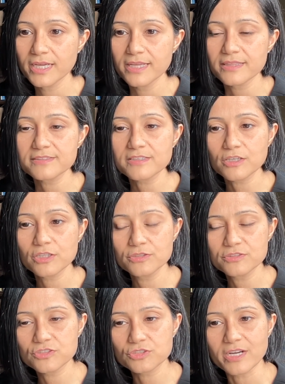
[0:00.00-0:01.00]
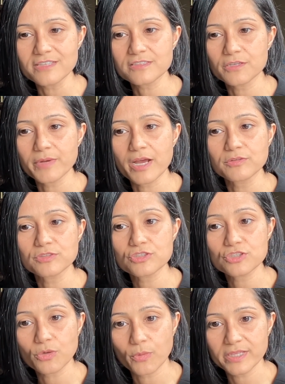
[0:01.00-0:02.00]
This includes stress around
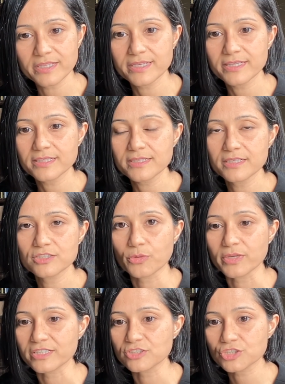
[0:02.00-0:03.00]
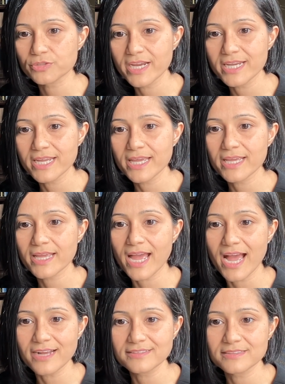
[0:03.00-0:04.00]
toileting, toilet training,
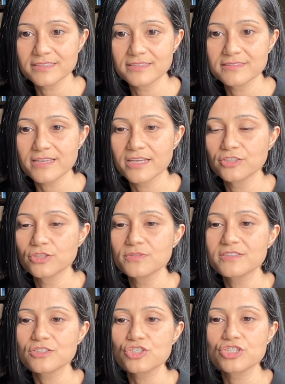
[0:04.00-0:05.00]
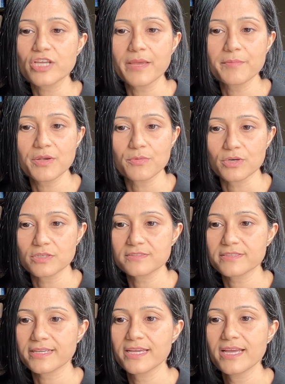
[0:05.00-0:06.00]
accidents, and using shaming words
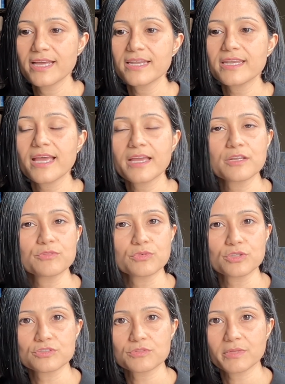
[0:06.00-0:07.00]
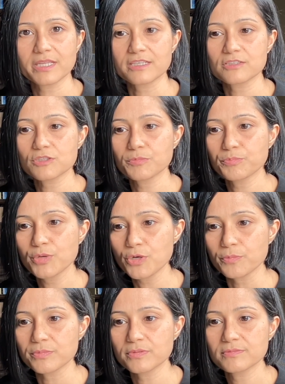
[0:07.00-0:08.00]
like negative words related to
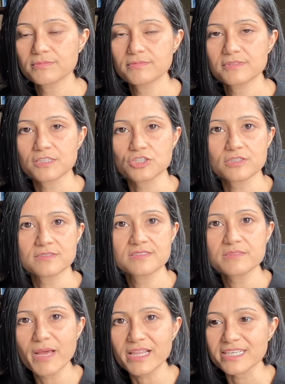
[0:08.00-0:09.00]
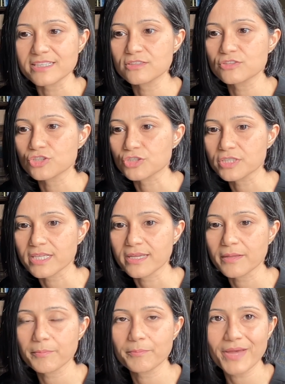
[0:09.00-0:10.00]
poop, such as smelly,
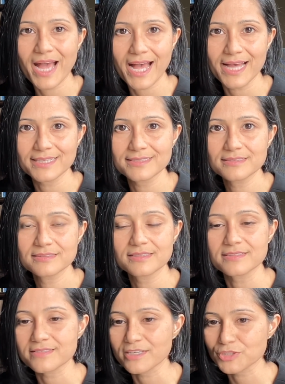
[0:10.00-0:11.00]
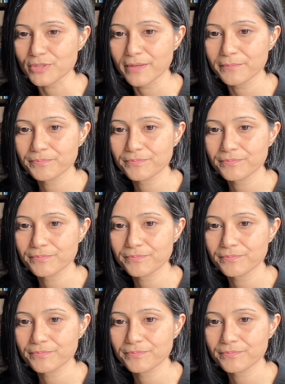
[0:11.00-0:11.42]
dirty, bad, etc.